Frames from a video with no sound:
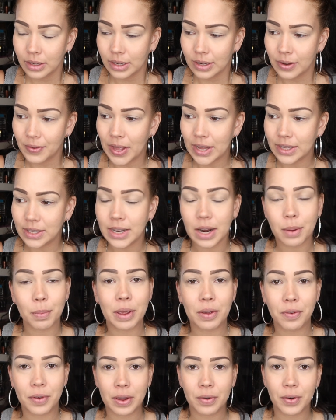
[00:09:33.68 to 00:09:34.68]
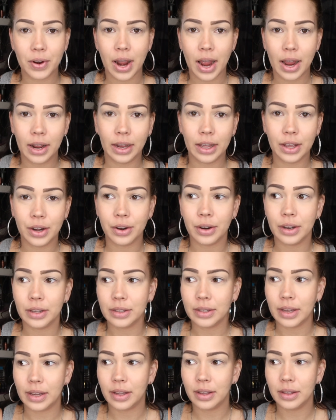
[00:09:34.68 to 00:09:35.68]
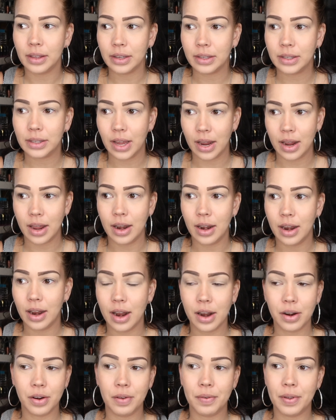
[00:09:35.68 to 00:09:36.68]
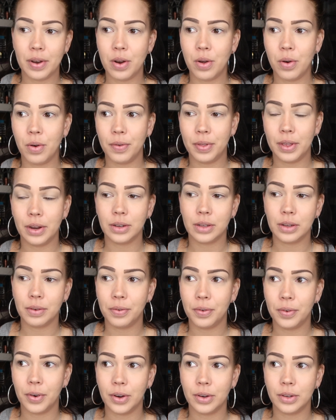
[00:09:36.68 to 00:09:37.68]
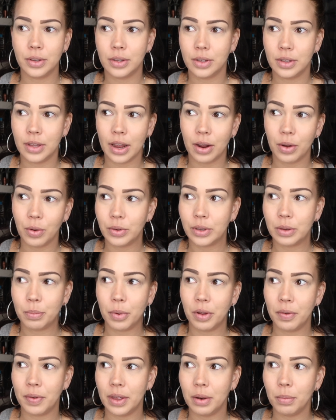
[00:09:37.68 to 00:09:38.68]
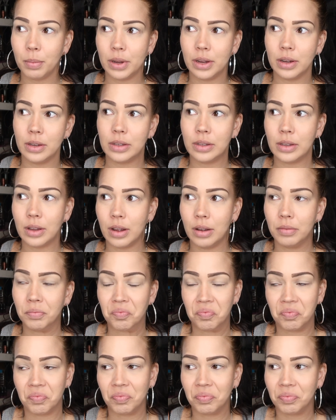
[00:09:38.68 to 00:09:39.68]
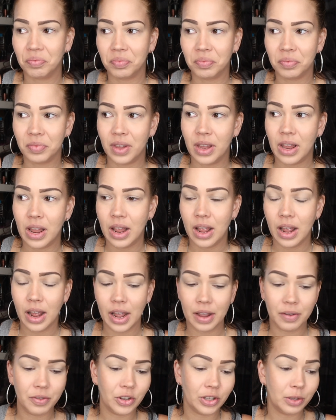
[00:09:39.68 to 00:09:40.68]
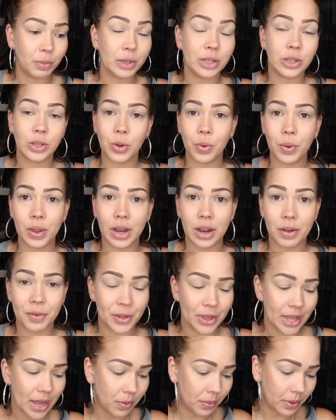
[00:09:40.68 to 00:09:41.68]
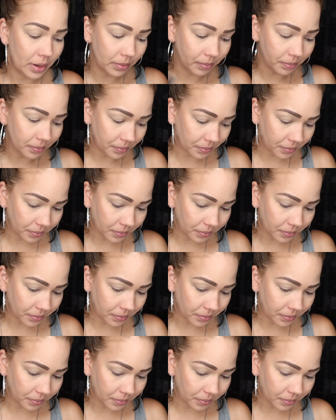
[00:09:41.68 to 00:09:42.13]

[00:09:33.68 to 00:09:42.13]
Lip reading: if that's not my favorite highlighter, it's like the second, and I don't even know if there's a first that goes above it, because I've just been so in love with that one.